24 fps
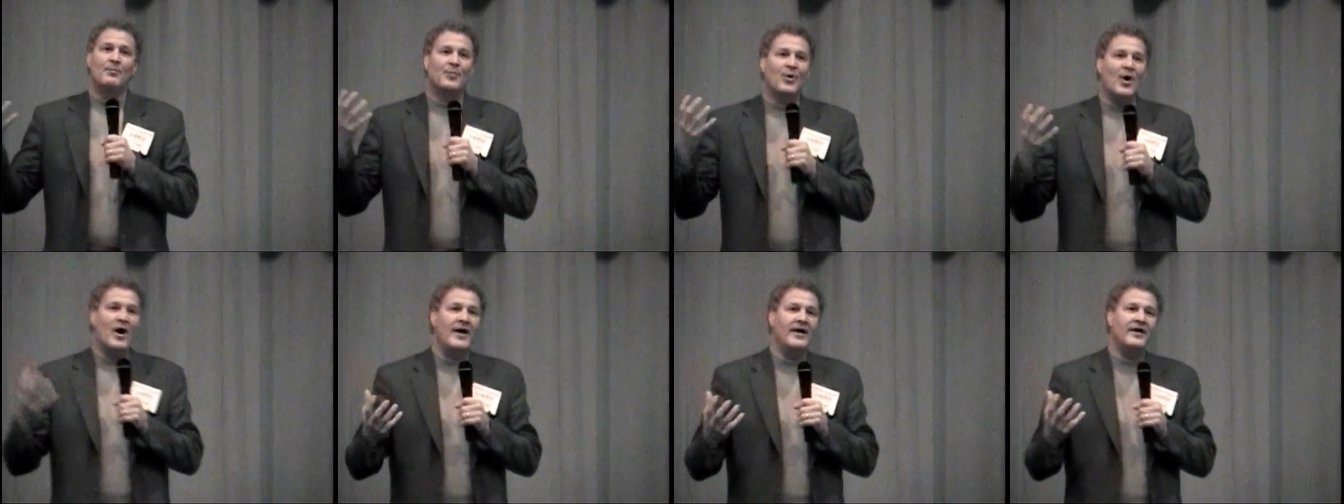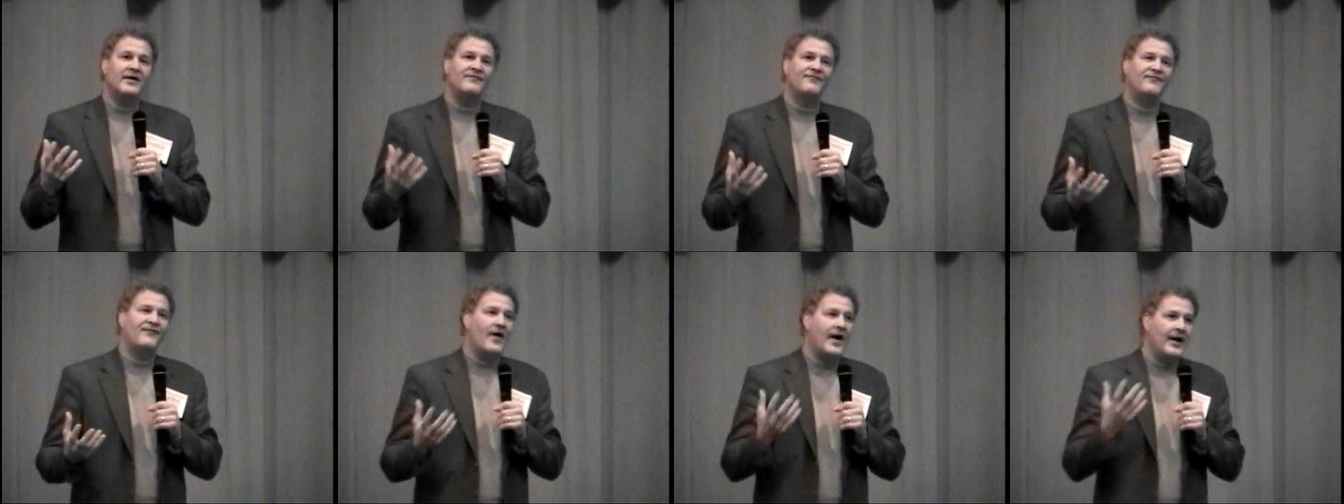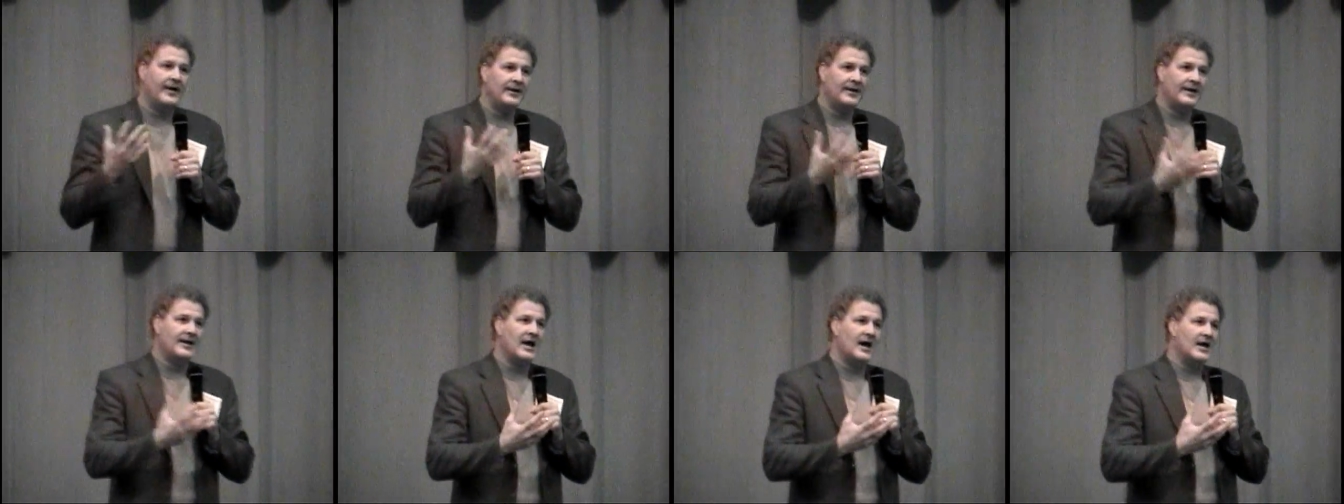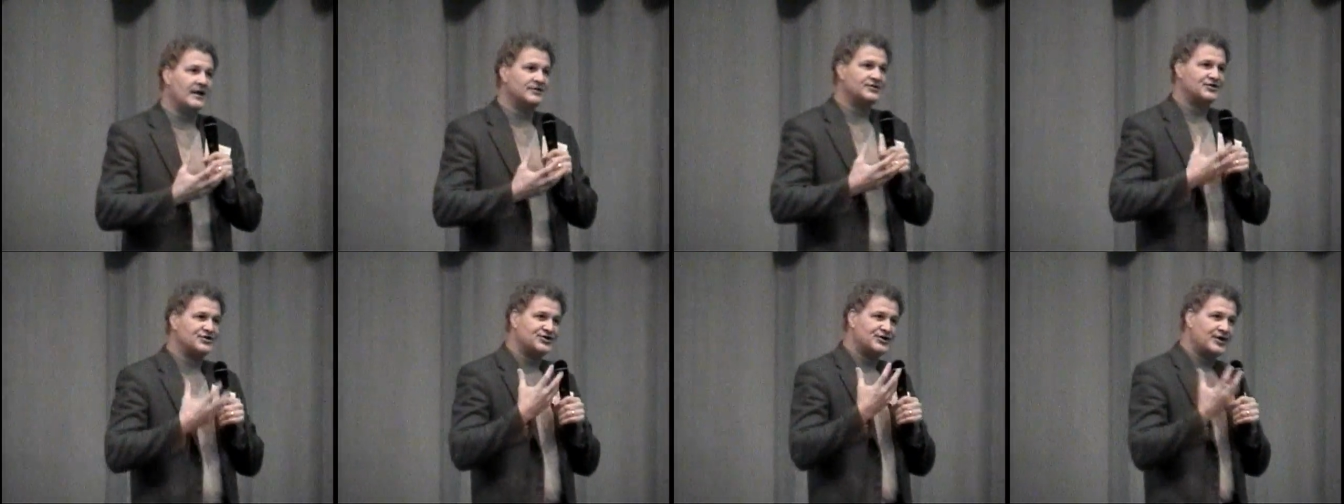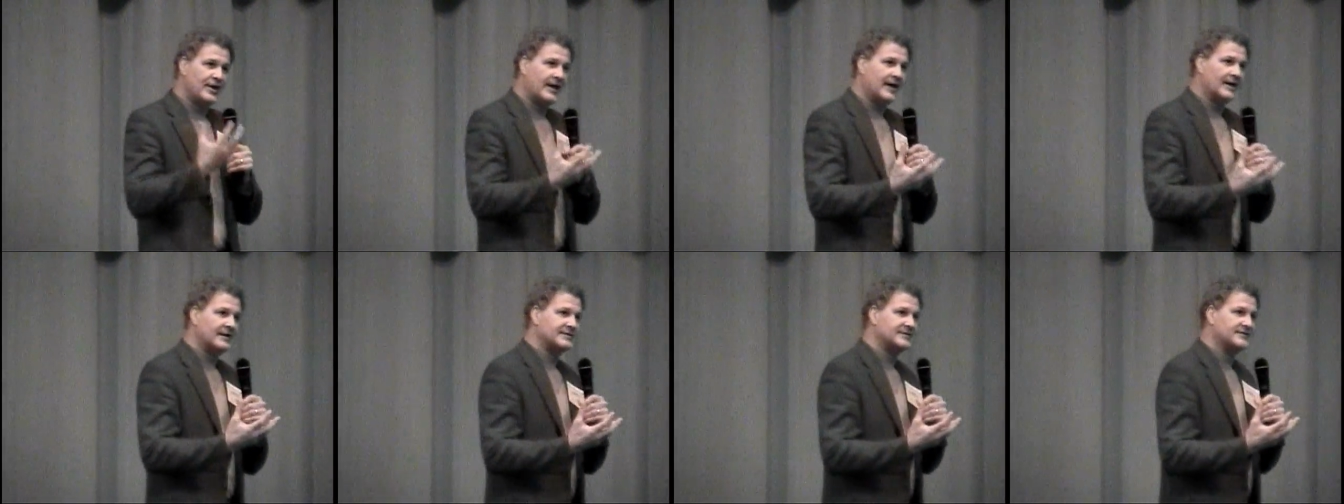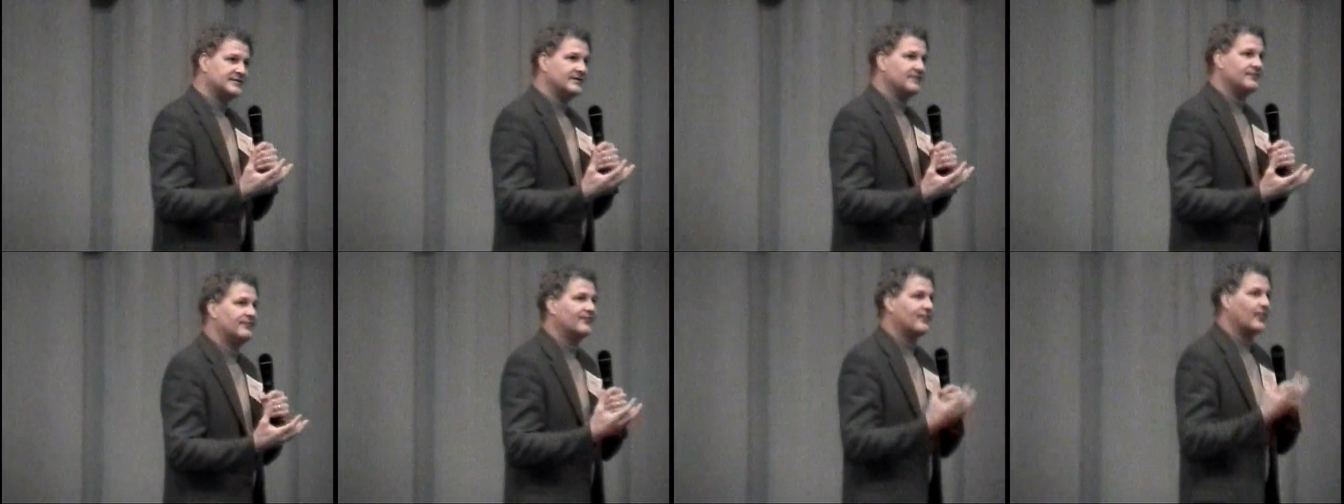Brian finally got his
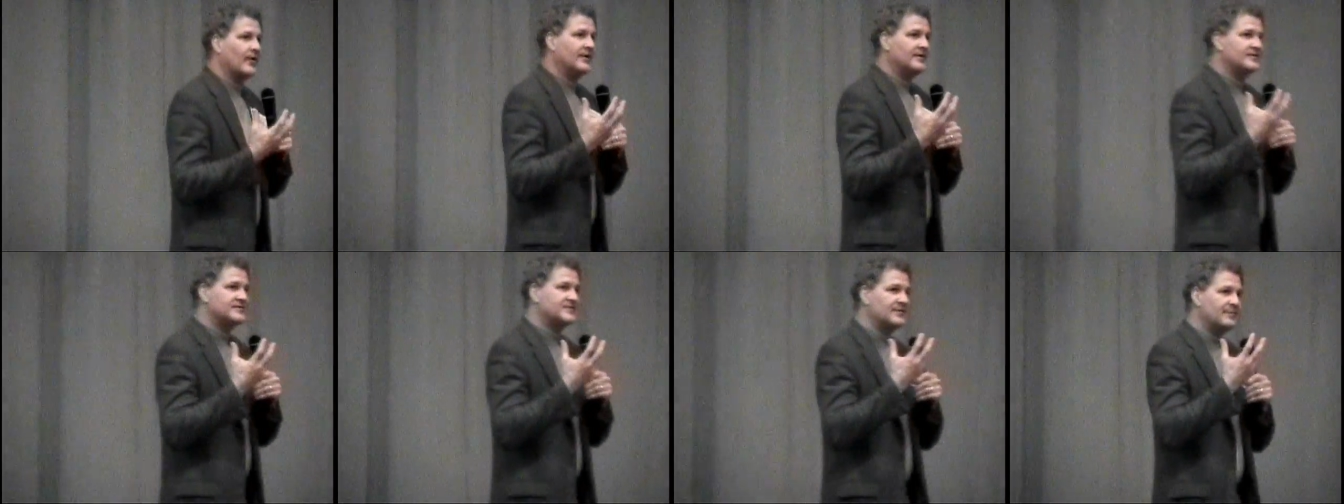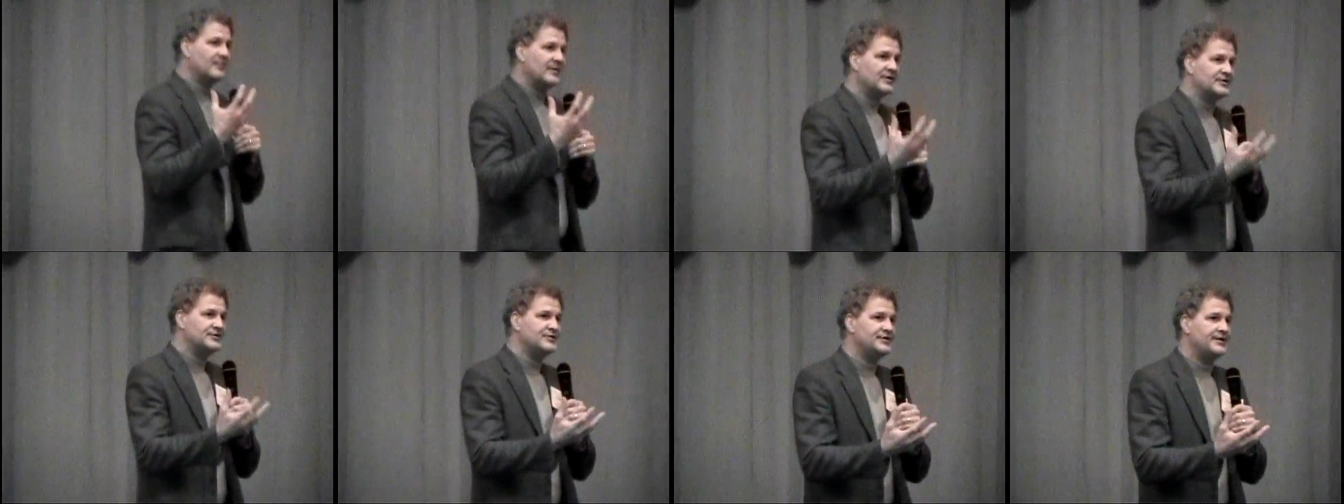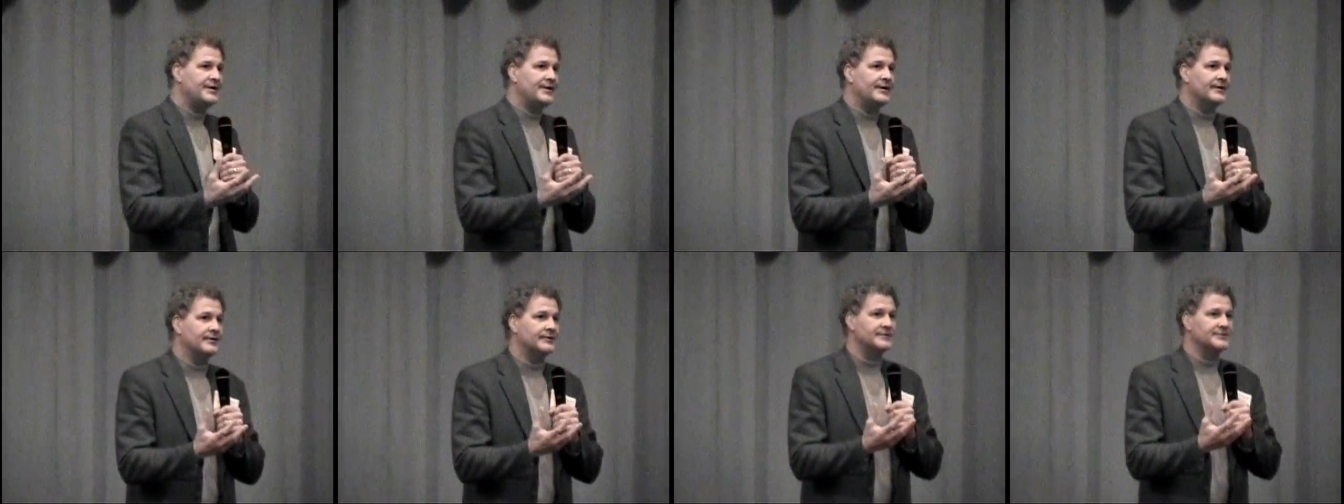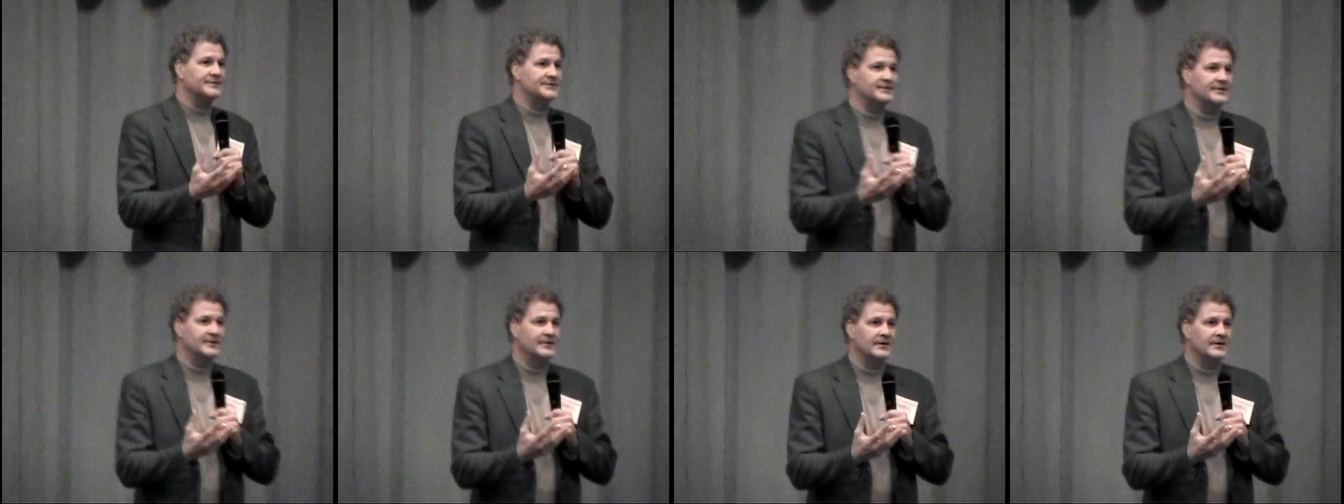chance in front of some engineers.